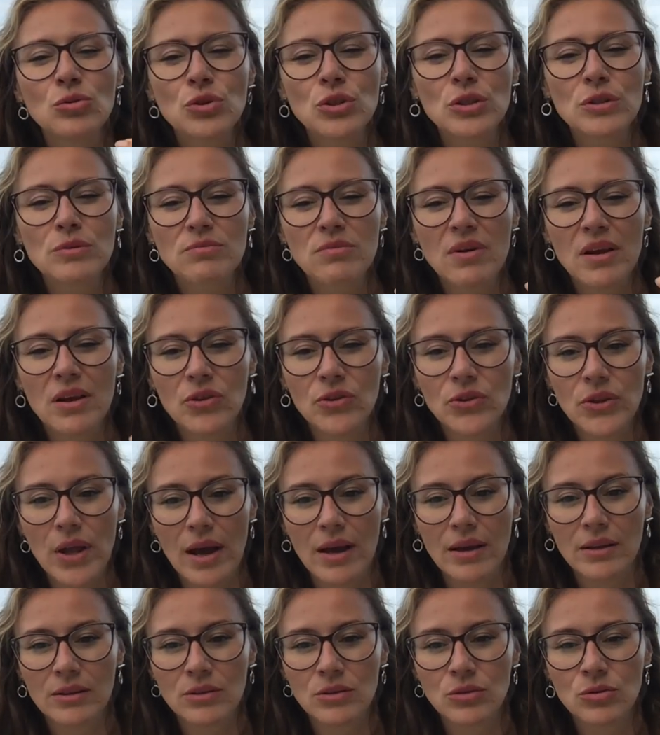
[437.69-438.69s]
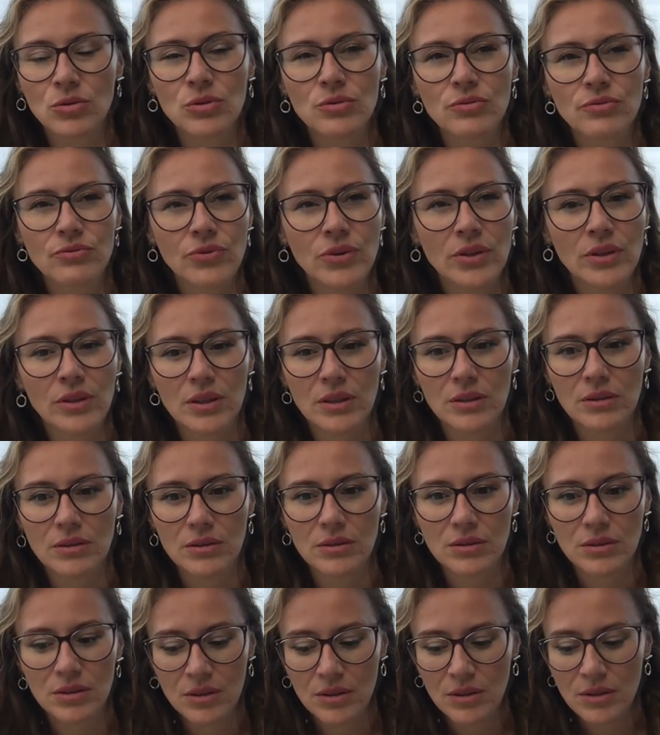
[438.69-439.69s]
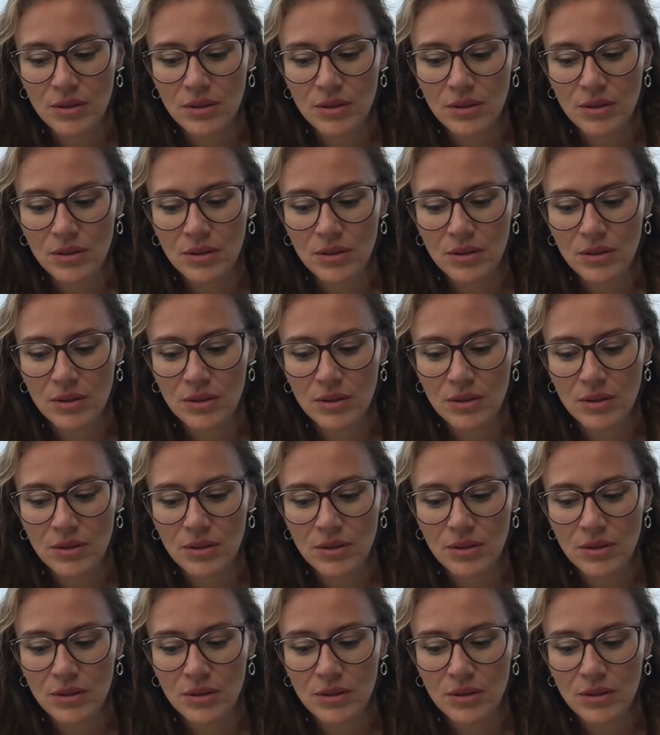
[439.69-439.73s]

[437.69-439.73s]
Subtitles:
smell that, you'd feel it.